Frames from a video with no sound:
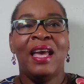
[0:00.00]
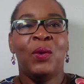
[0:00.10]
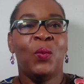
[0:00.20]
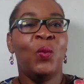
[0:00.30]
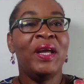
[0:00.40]

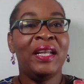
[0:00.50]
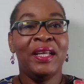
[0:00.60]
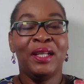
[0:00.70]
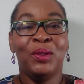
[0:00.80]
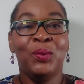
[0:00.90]
Well,
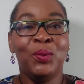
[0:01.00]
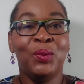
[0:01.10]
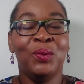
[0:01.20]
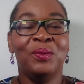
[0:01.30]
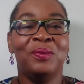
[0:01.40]

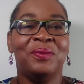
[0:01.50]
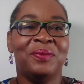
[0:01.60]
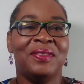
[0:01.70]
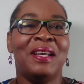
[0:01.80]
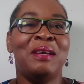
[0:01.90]
hello,
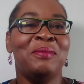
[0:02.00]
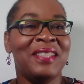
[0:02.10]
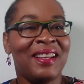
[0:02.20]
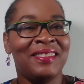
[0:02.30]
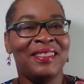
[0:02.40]
I'm
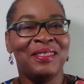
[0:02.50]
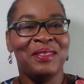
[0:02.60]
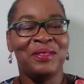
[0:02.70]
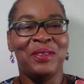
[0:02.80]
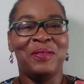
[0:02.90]
Tanya
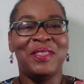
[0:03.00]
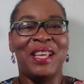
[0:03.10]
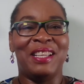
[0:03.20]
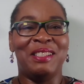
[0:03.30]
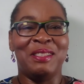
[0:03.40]
from
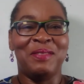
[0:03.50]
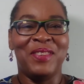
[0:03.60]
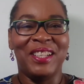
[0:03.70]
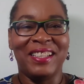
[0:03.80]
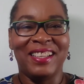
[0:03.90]
Taynas
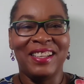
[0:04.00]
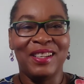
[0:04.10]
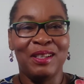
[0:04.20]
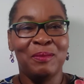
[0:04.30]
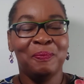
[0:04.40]
Body
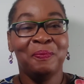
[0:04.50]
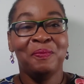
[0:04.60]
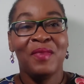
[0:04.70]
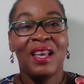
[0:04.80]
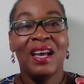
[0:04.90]
Care,
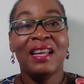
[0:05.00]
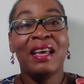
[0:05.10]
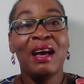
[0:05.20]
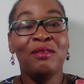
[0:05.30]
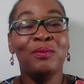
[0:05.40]
and
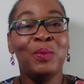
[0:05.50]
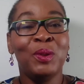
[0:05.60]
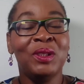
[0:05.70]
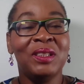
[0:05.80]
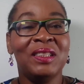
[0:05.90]
I haven't
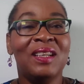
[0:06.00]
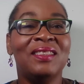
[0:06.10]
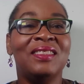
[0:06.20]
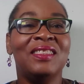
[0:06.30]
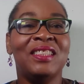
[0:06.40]
posted
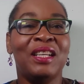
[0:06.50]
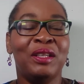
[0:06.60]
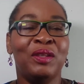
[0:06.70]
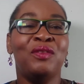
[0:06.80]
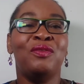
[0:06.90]
on this
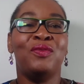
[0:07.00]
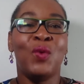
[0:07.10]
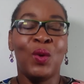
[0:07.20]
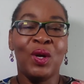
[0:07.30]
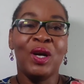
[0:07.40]
channel
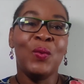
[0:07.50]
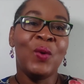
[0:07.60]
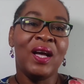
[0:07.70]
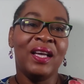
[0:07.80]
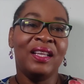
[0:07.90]
for a
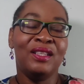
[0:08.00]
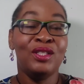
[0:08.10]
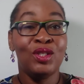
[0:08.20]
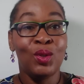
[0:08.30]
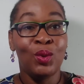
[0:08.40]
while,
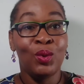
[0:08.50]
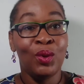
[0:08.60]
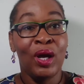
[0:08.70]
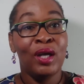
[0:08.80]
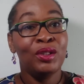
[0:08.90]
so
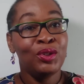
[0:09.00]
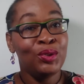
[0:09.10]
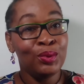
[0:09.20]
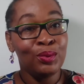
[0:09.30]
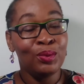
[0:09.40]

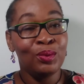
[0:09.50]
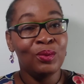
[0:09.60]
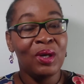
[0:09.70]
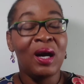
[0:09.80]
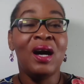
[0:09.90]
you
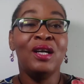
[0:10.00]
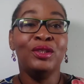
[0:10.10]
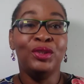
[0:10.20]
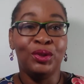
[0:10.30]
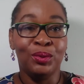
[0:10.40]
are
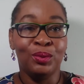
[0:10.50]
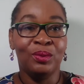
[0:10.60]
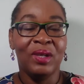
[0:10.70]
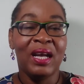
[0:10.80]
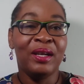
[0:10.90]
due
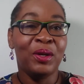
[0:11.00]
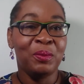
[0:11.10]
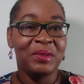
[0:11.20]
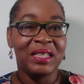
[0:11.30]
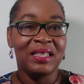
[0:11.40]
an
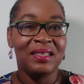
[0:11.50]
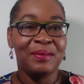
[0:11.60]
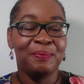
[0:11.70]
update.